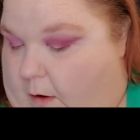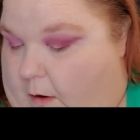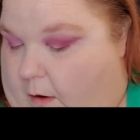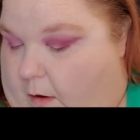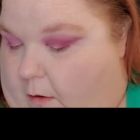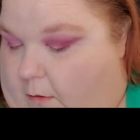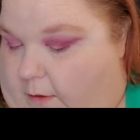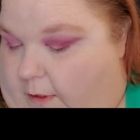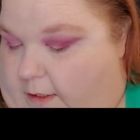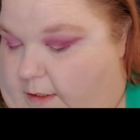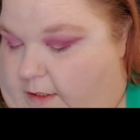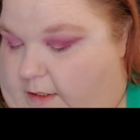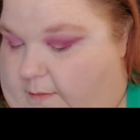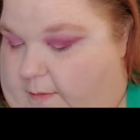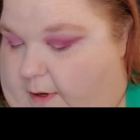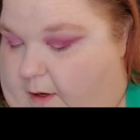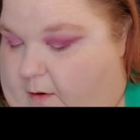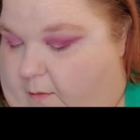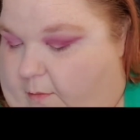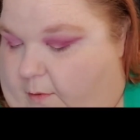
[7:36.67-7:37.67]
on that
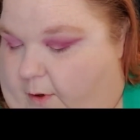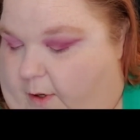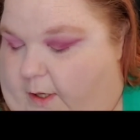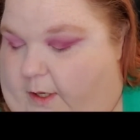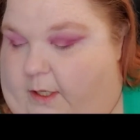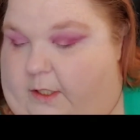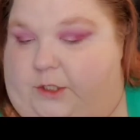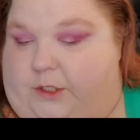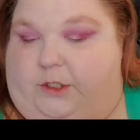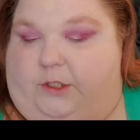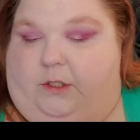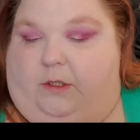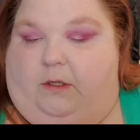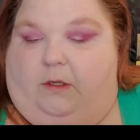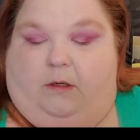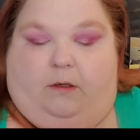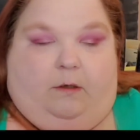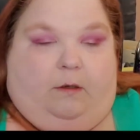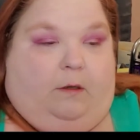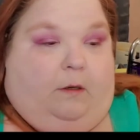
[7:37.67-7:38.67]
small brush.
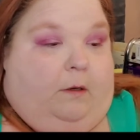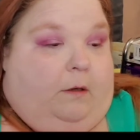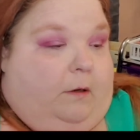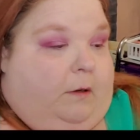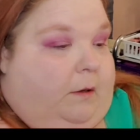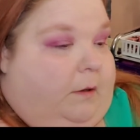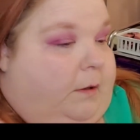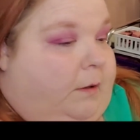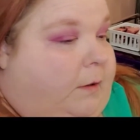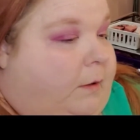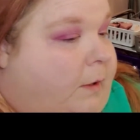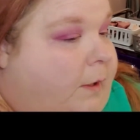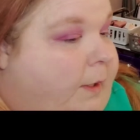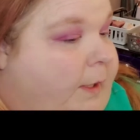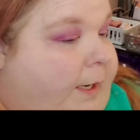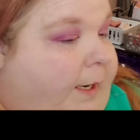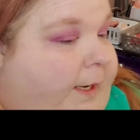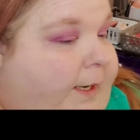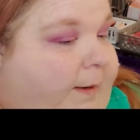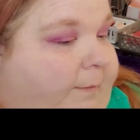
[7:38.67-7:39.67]
And
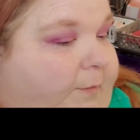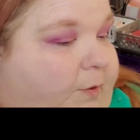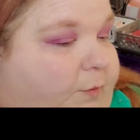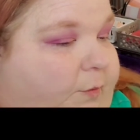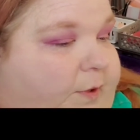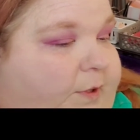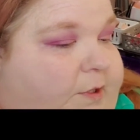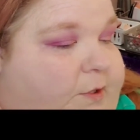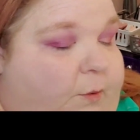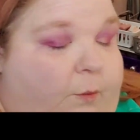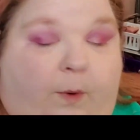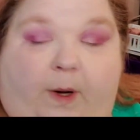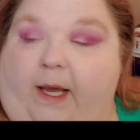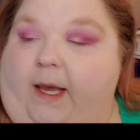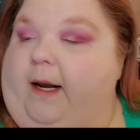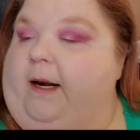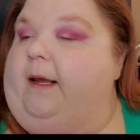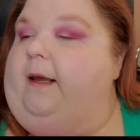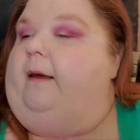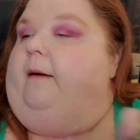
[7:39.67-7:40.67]
I am going to
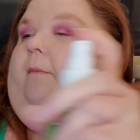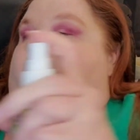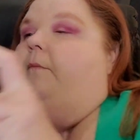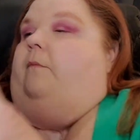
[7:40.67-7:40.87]
wet it.